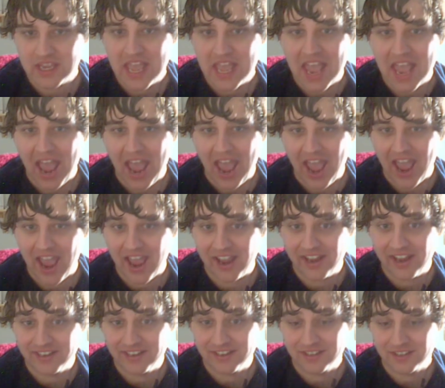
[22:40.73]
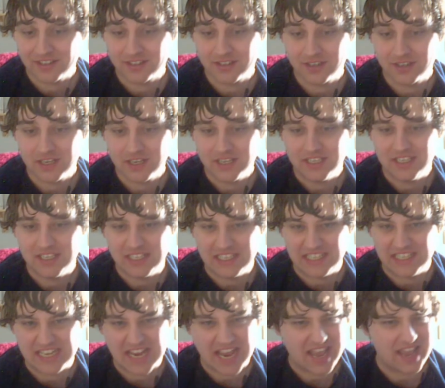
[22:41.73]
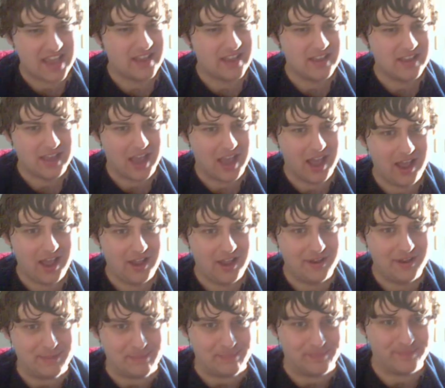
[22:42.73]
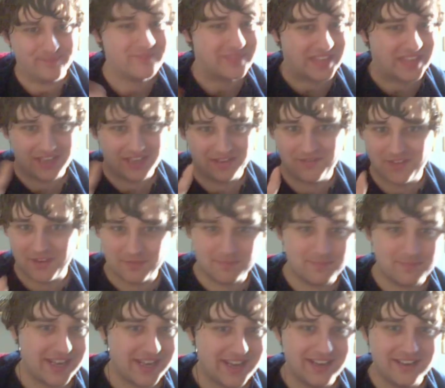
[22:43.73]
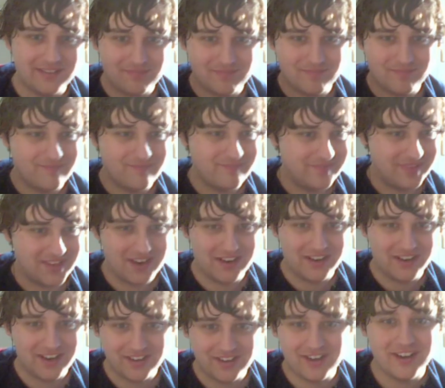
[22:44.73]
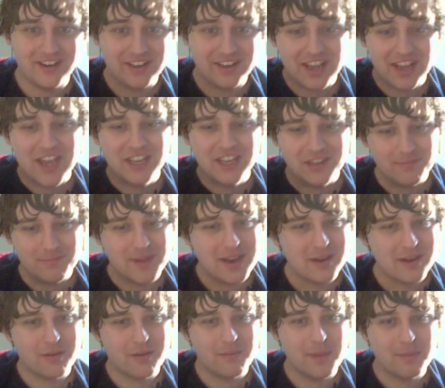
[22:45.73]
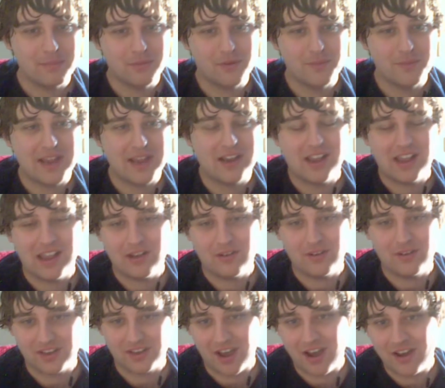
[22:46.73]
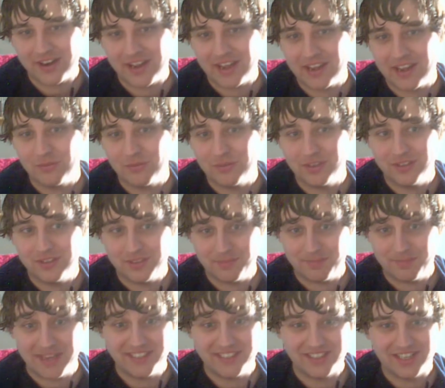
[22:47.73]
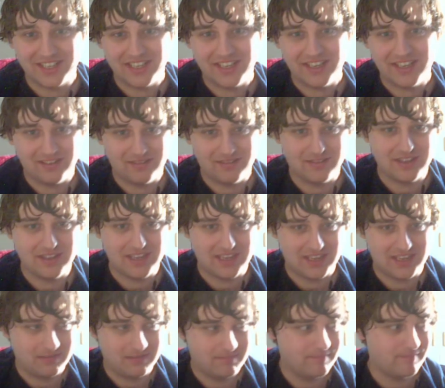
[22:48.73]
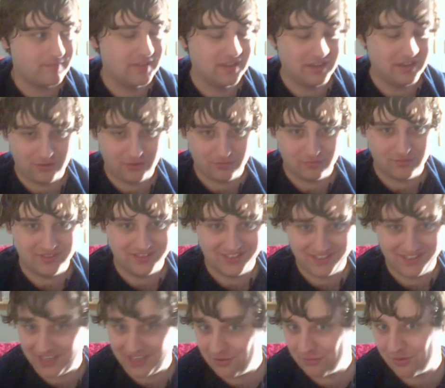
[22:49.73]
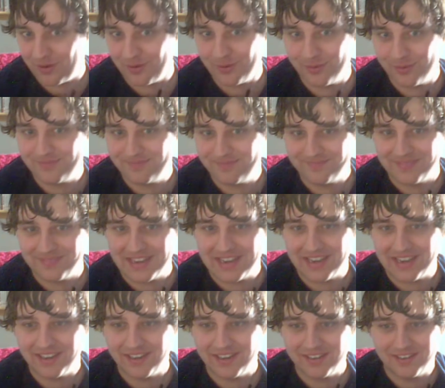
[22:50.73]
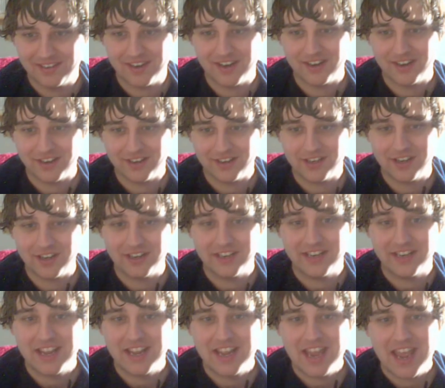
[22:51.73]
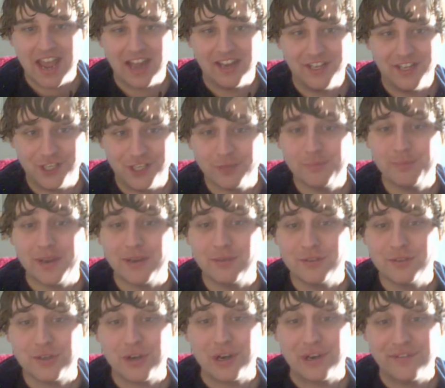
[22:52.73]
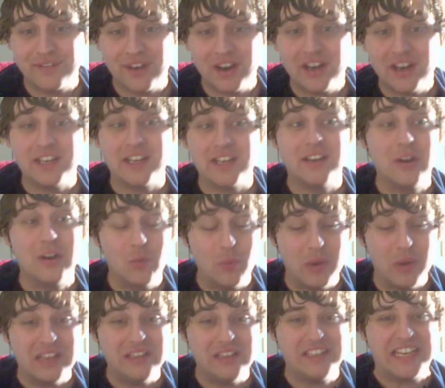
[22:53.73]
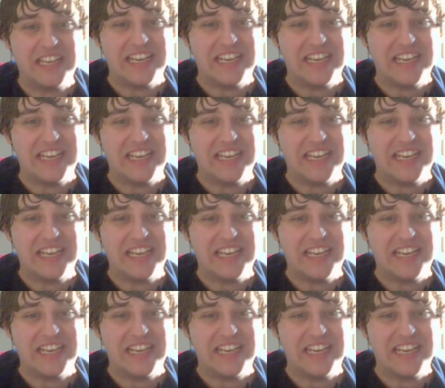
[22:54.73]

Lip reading: And yeah, if you've played 999, you may remember about how Akane was basically who was Zero in 999, and Junpei was trying to find her. Well, he